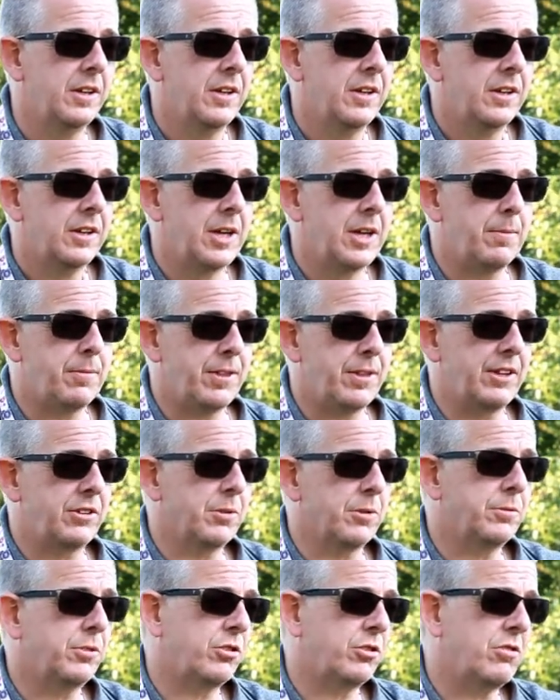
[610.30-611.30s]
keep things
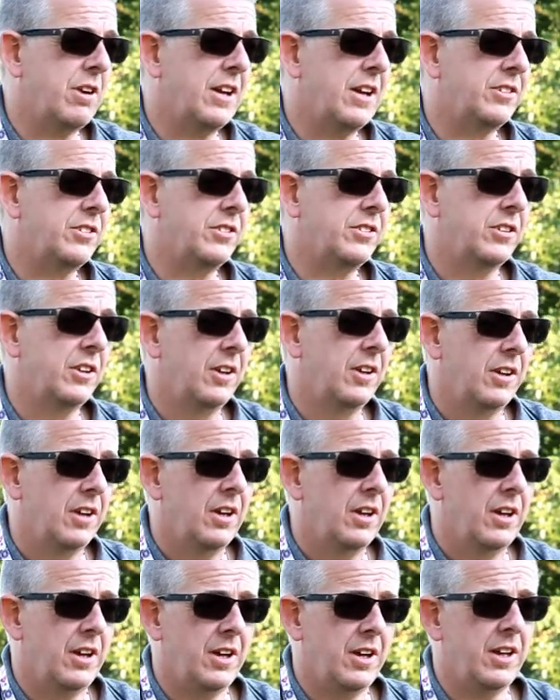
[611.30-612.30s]
up to scratch.
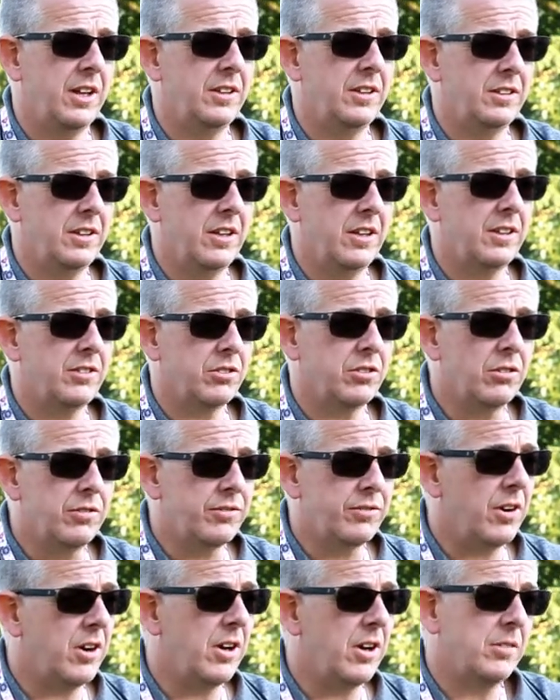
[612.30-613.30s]
And so
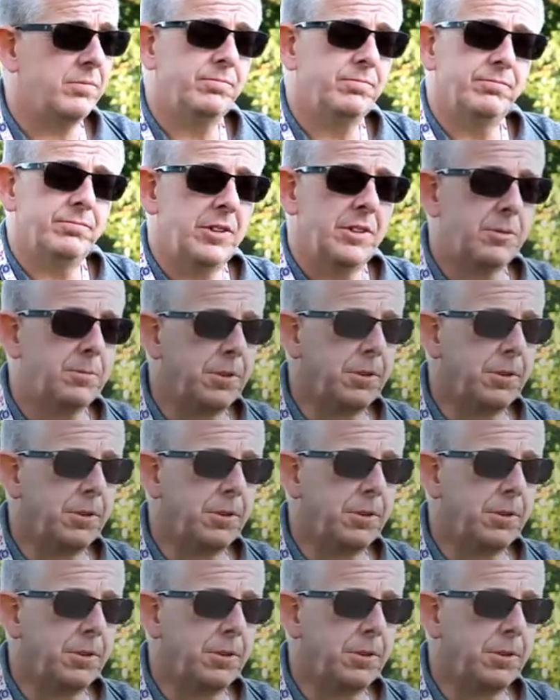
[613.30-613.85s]
far, it's been